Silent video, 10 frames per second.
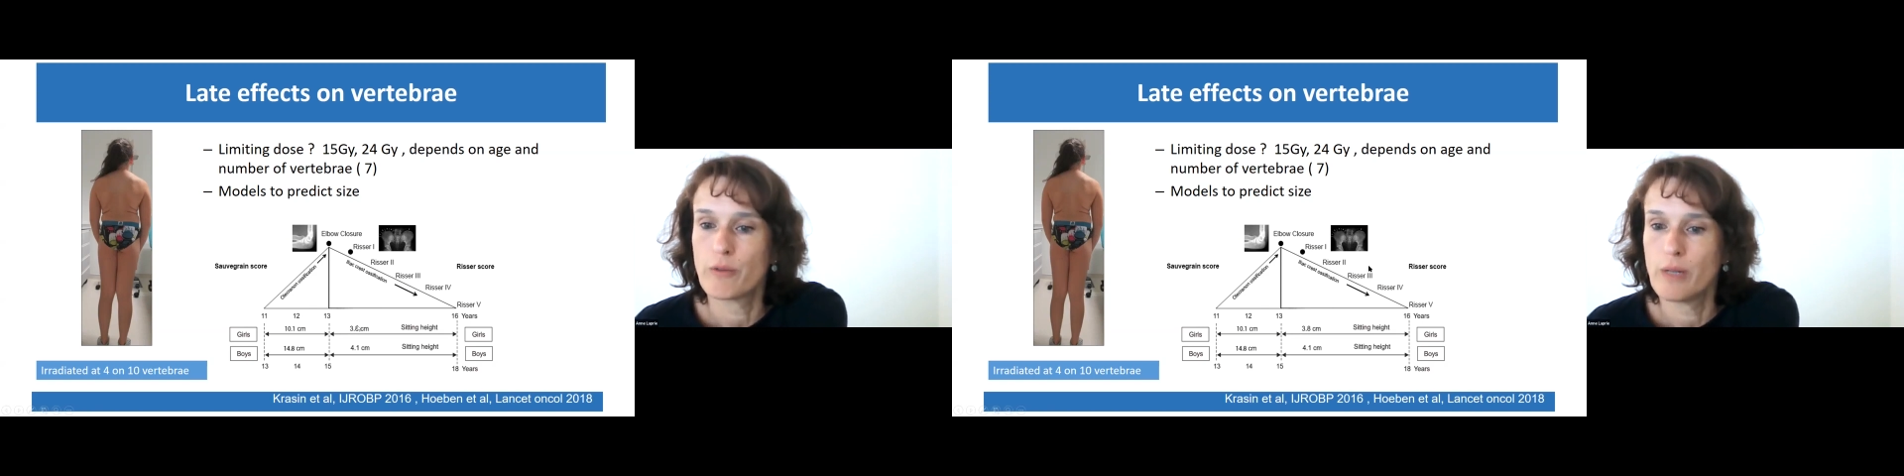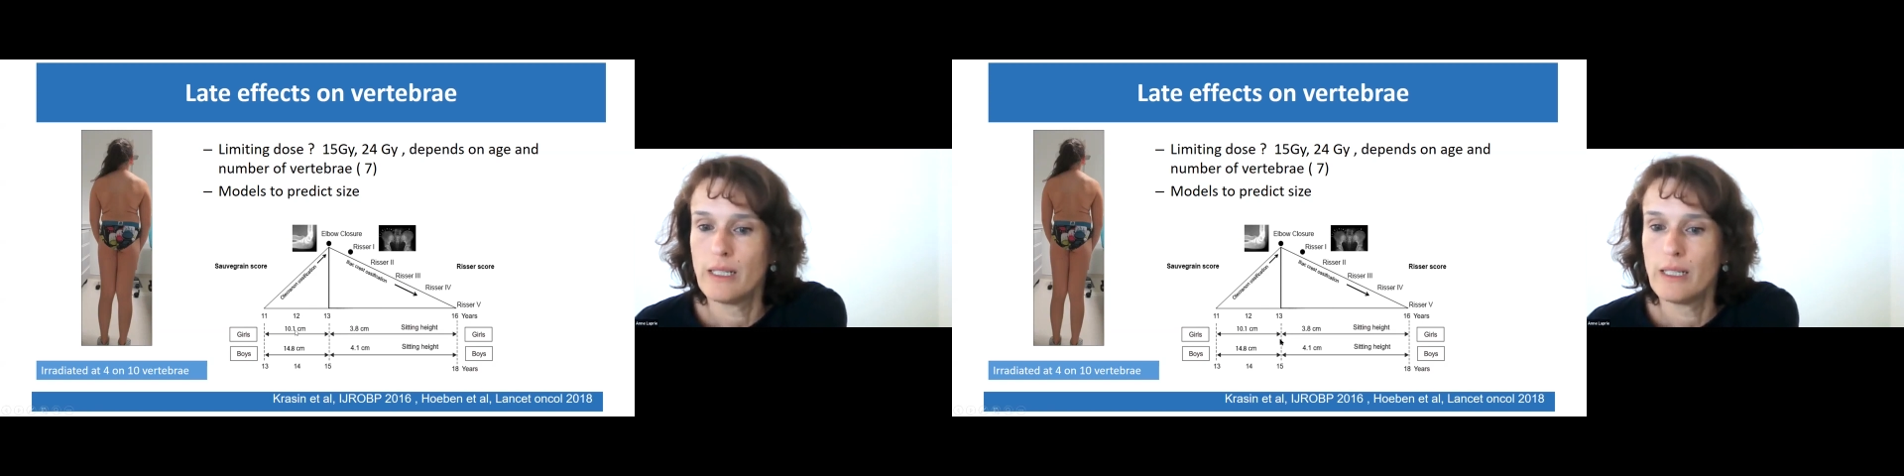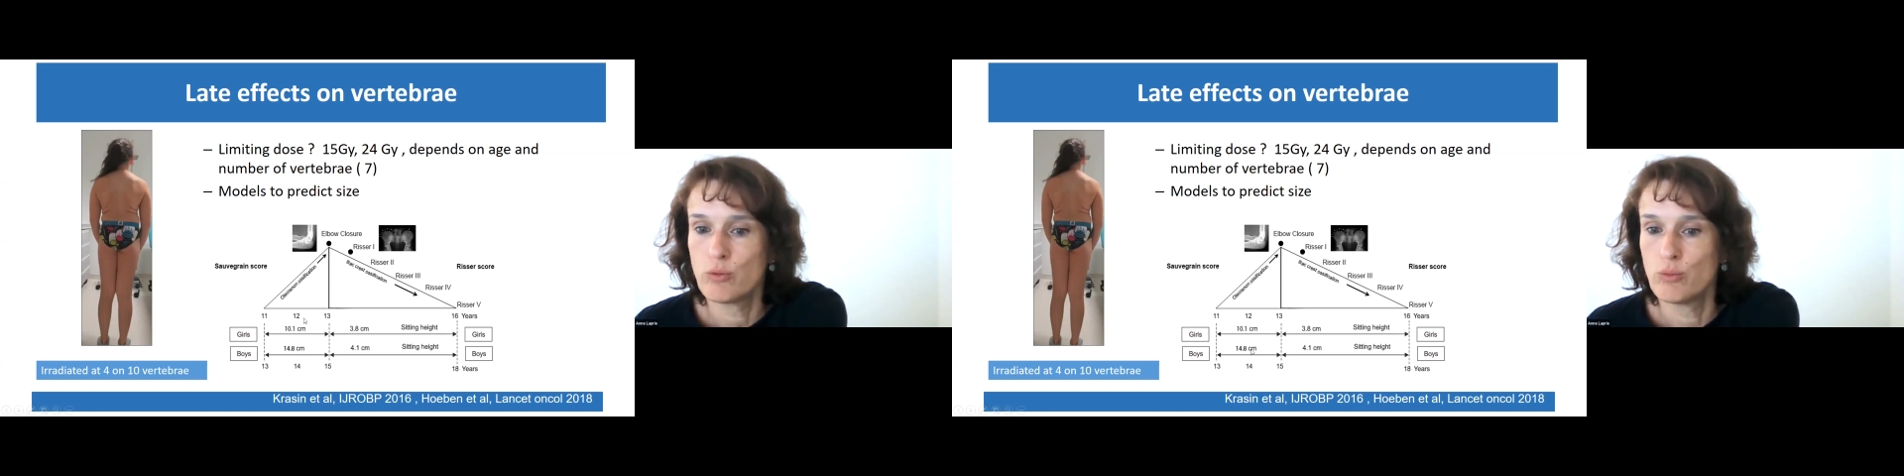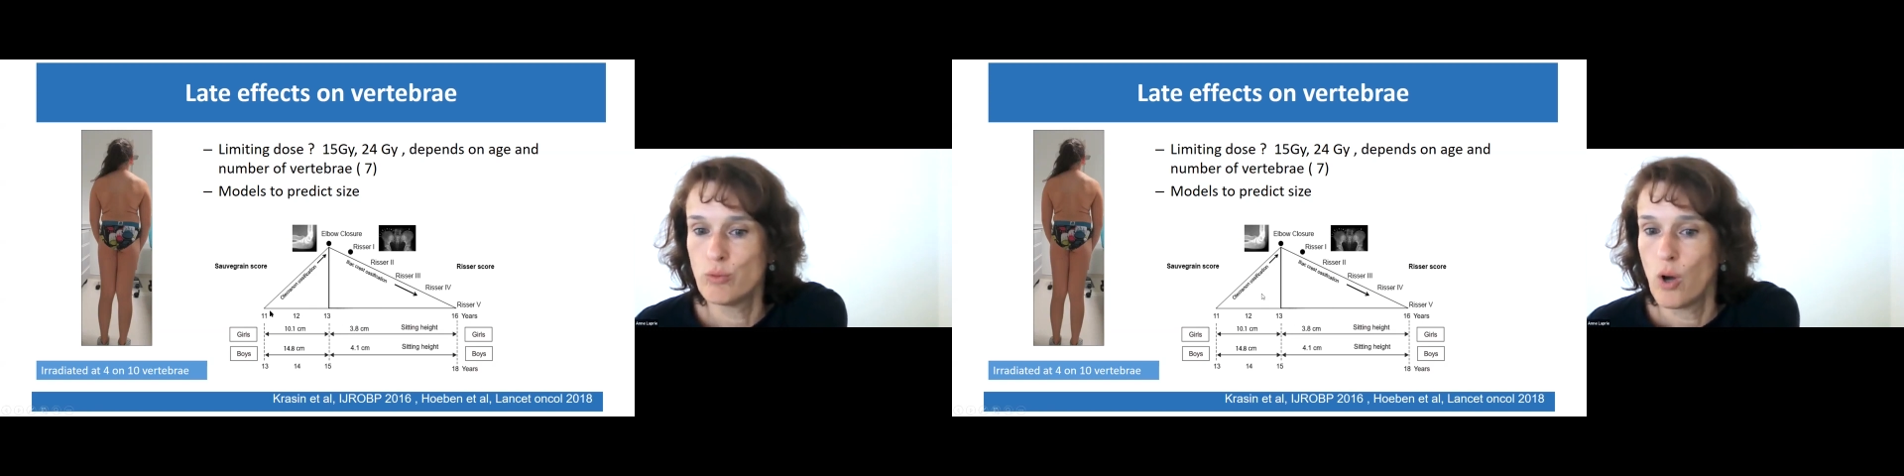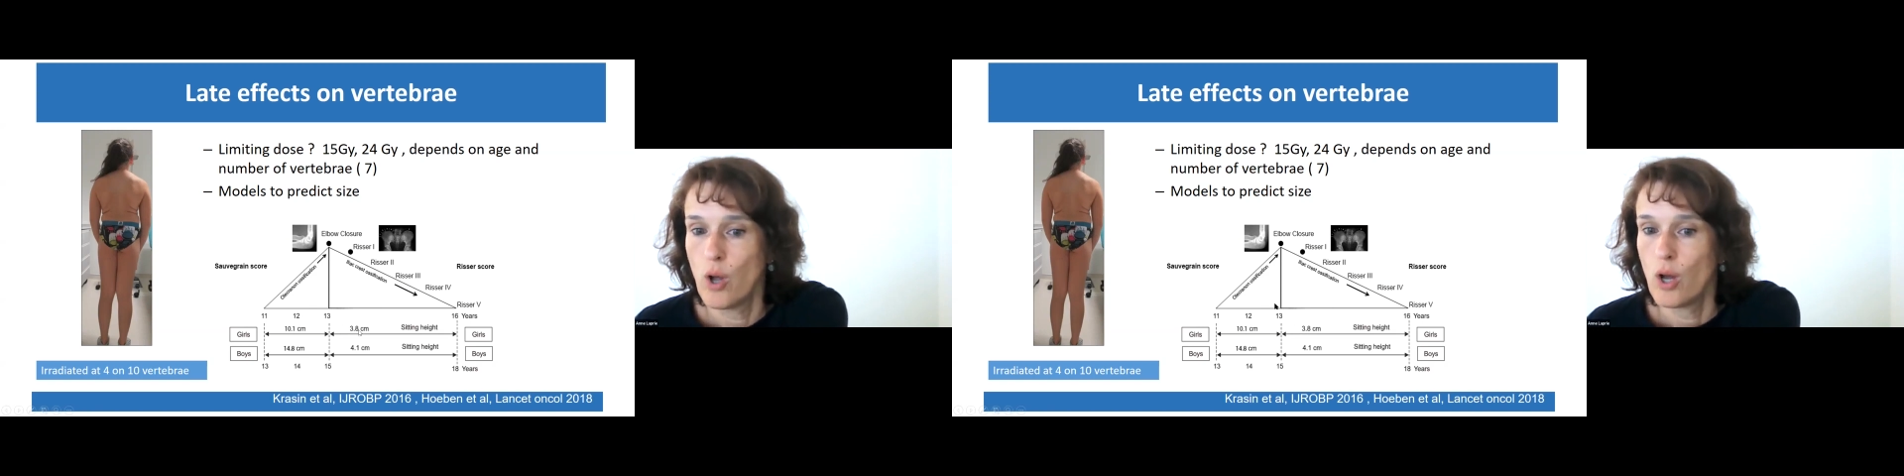really
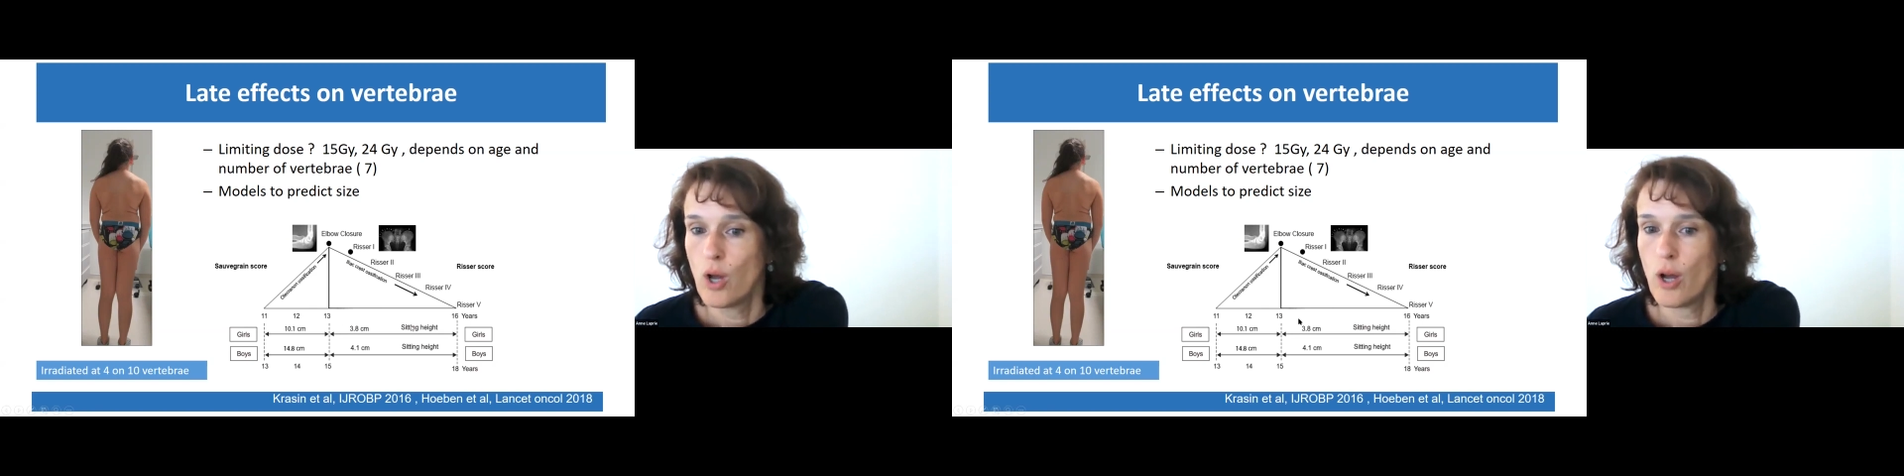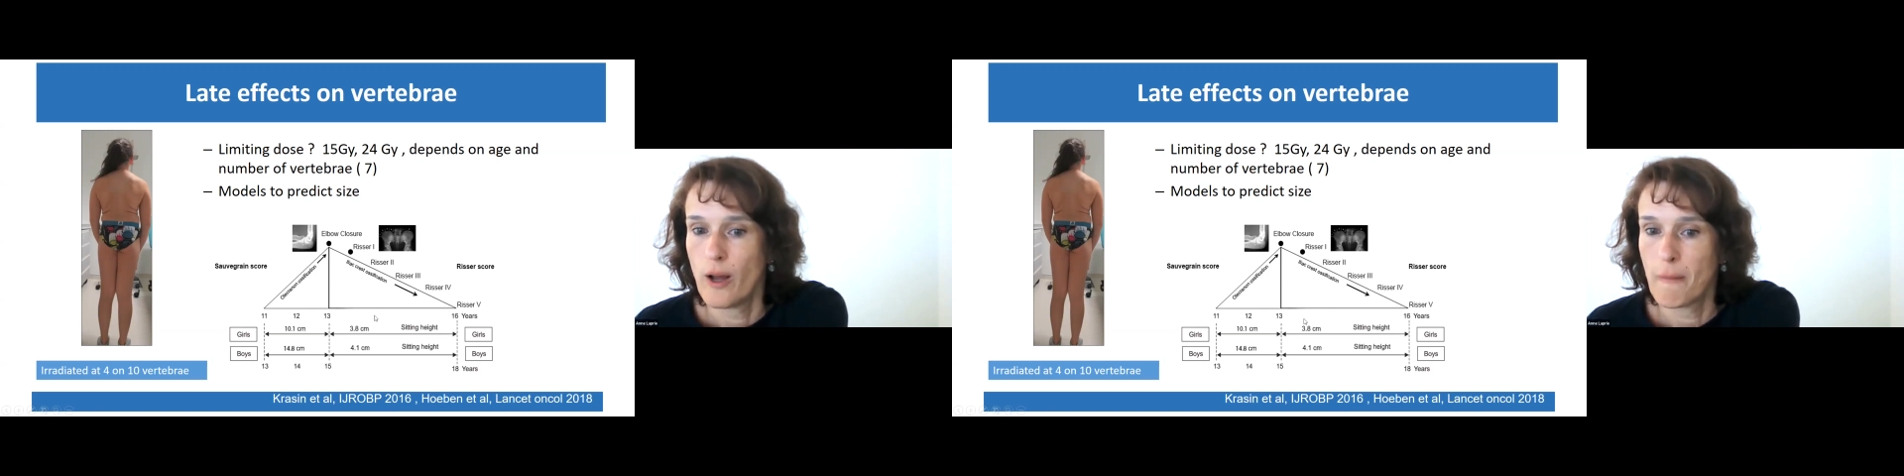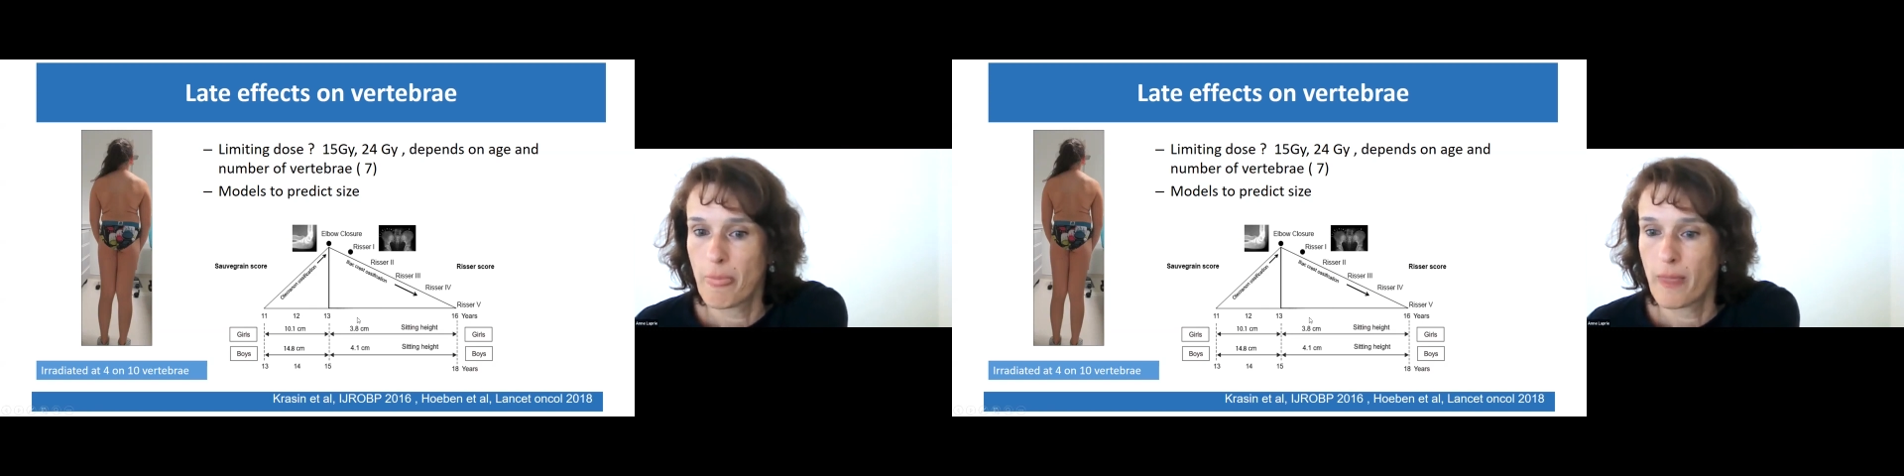to I